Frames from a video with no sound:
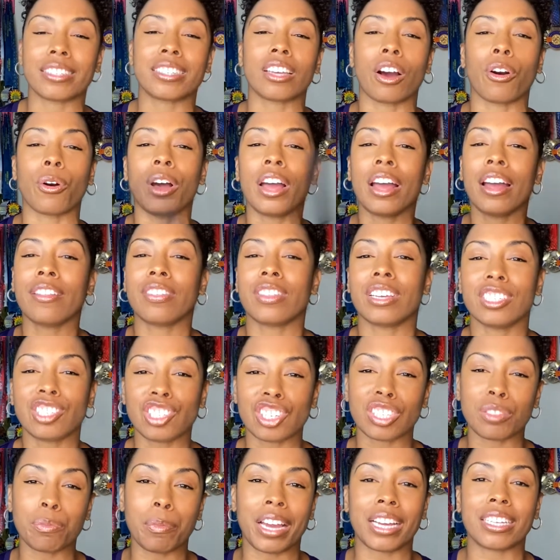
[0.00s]
So this
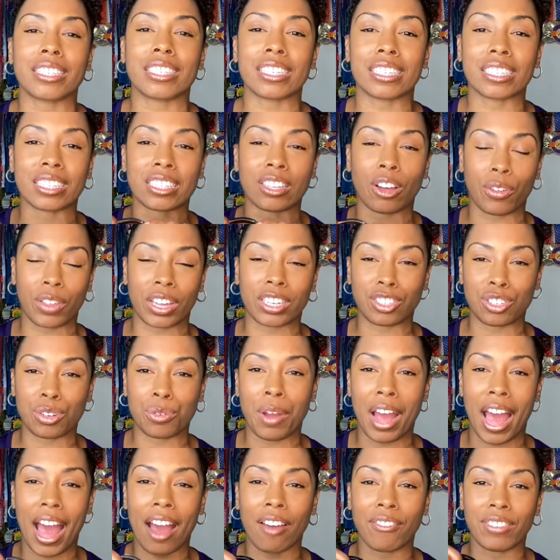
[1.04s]
just makes it so that you
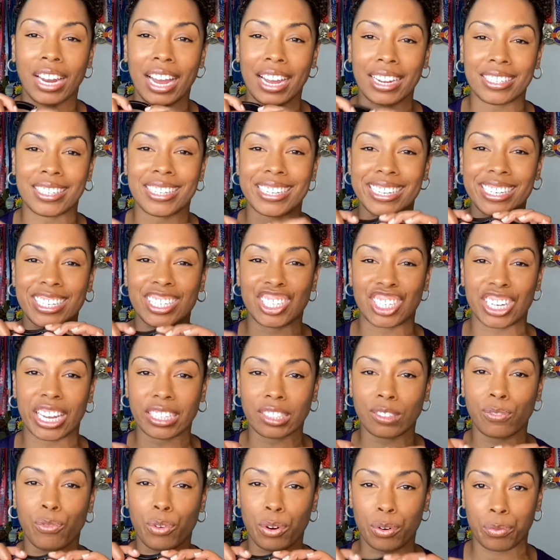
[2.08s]
have an ID
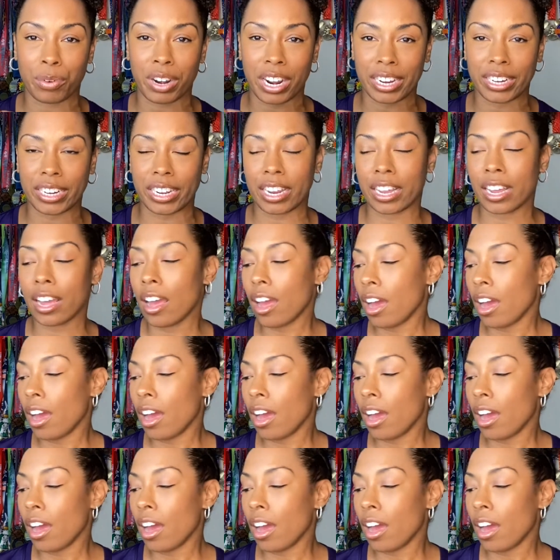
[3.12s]
just for running.